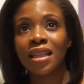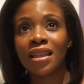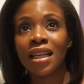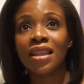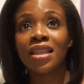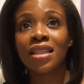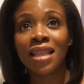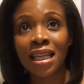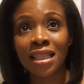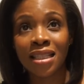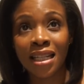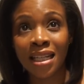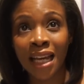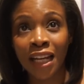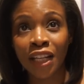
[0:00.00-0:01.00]
Then the
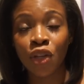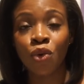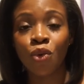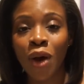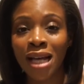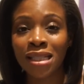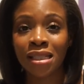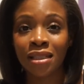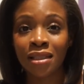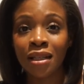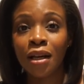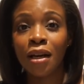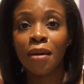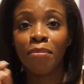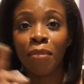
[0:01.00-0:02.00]
Saturday nanny, who has a
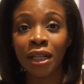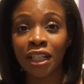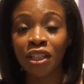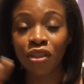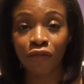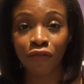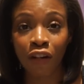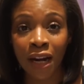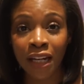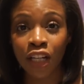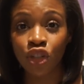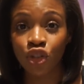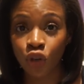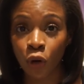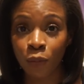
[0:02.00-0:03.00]
Monday to
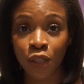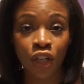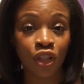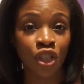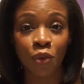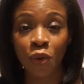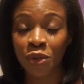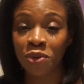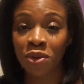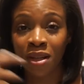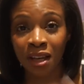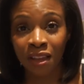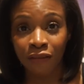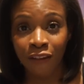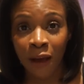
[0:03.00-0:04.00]
Friday job because she works with
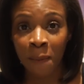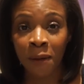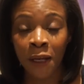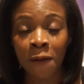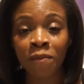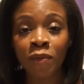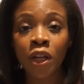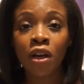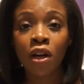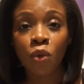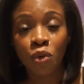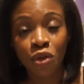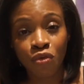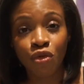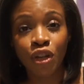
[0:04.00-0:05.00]
another family,
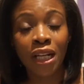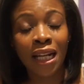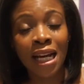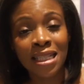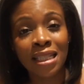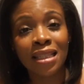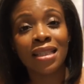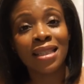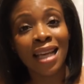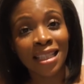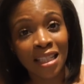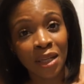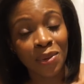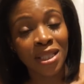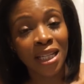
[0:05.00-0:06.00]
realized that the
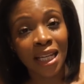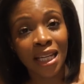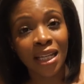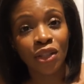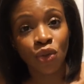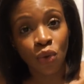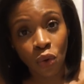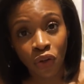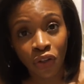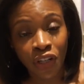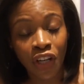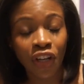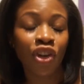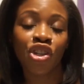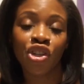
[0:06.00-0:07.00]
Saturday was taking a toll on
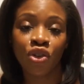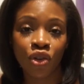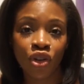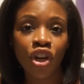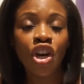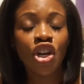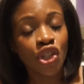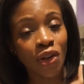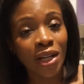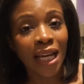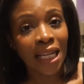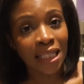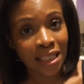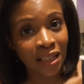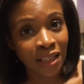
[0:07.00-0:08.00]
her because she only
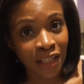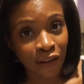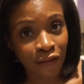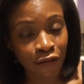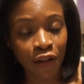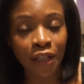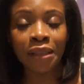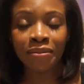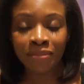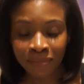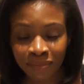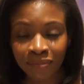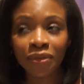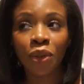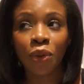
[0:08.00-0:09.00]
had Sunday free.
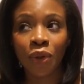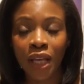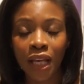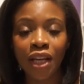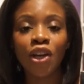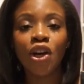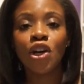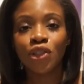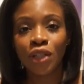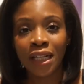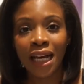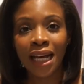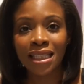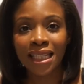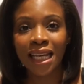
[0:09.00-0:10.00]
Okay, so I
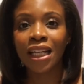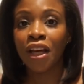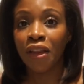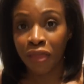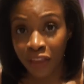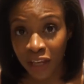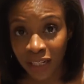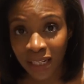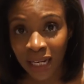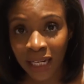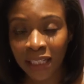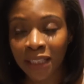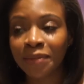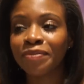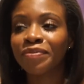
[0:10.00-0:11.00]
now had to get a third
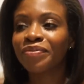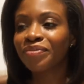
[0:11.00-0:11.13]
nanny.